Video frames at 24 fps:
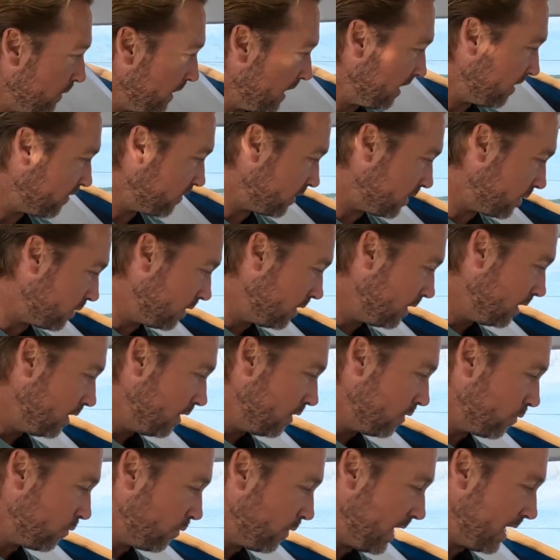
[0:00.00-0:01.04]
We have a
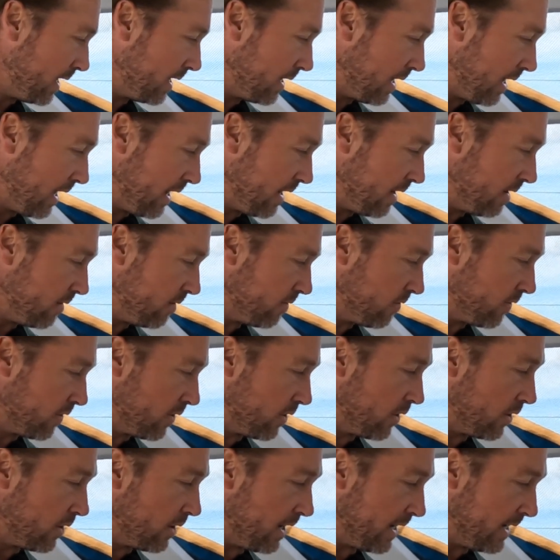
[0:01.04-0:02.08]
red light
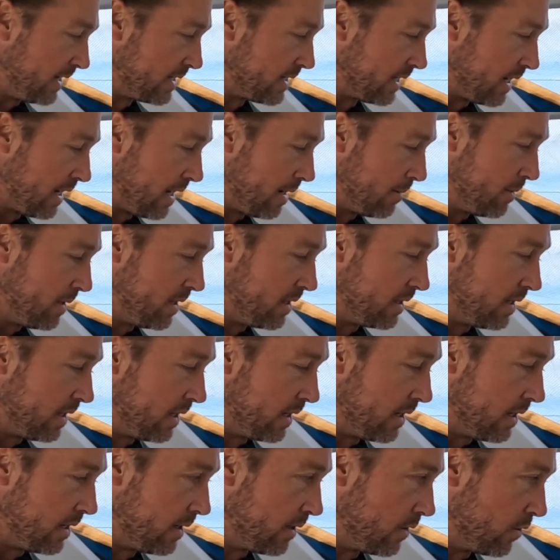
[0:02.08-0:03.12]
for nighttime and
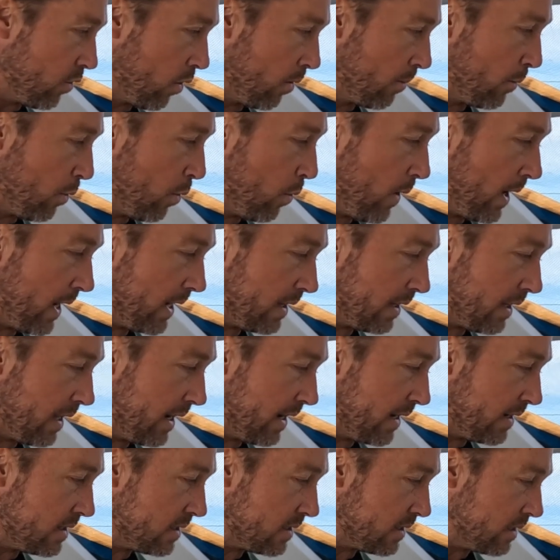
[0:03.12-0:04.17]
then normal white
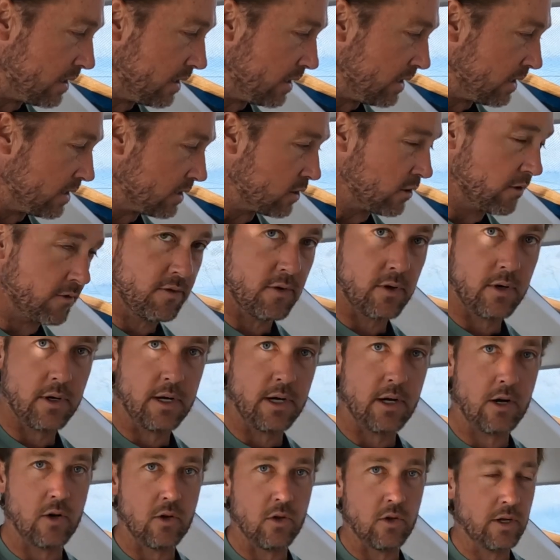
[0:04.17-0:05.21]
light. So if you're
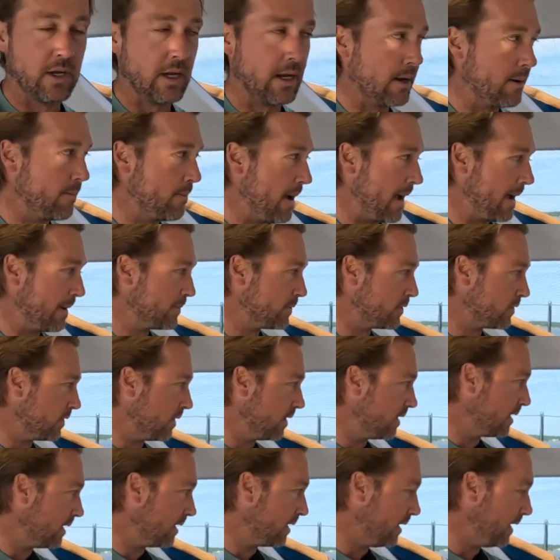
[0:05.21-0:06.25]
in here looking at maps or
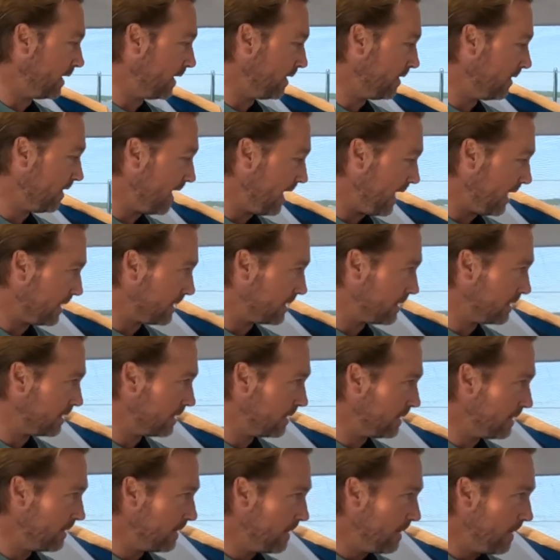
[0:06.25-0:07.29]
anything like that.
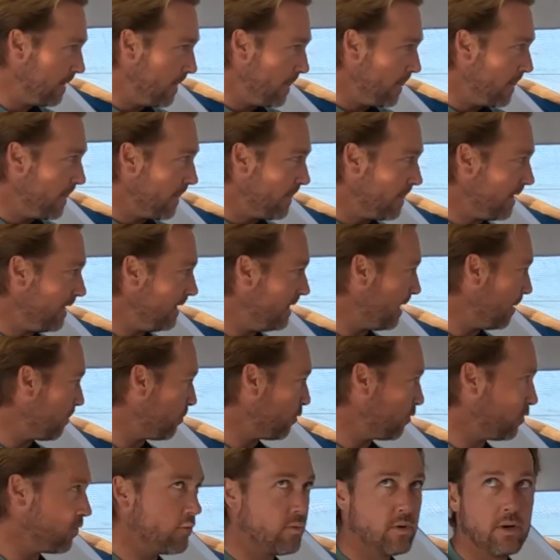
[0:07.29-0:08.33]
I think that
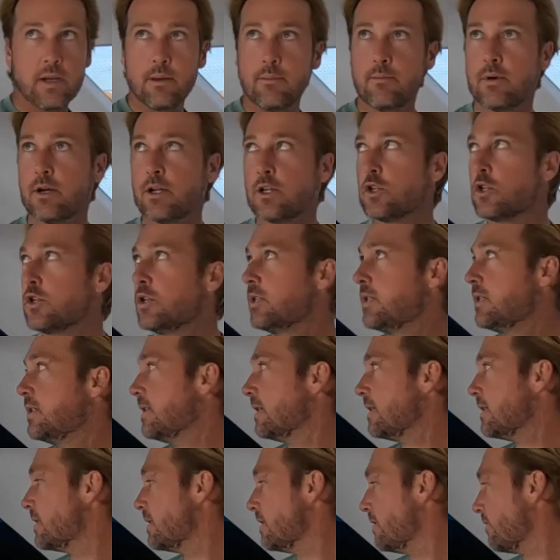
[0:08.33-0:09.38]
pretty much
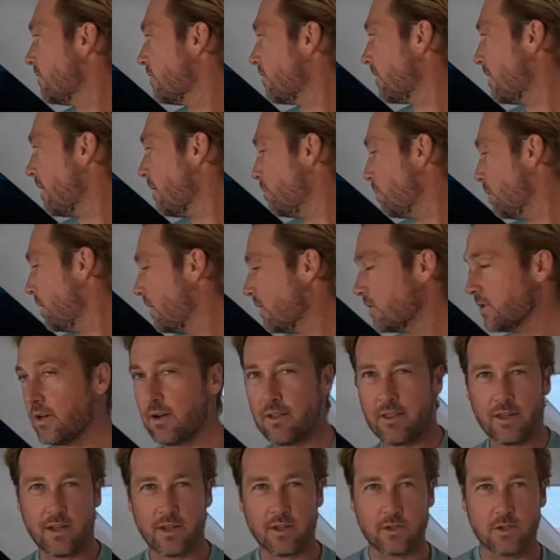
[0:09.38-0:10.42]
does it for up here. Is there
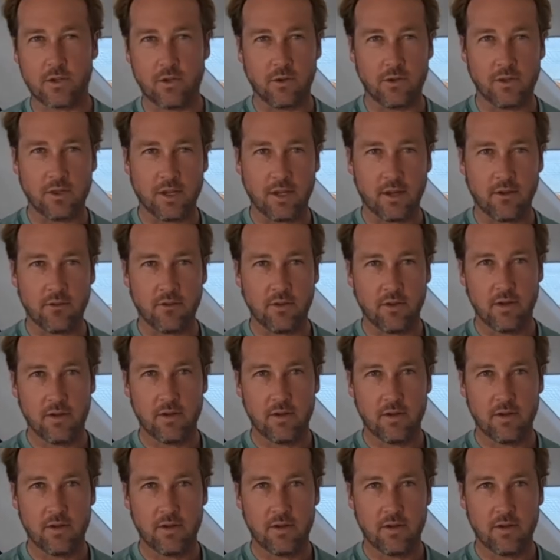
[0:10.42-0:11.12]
anything else you can think of?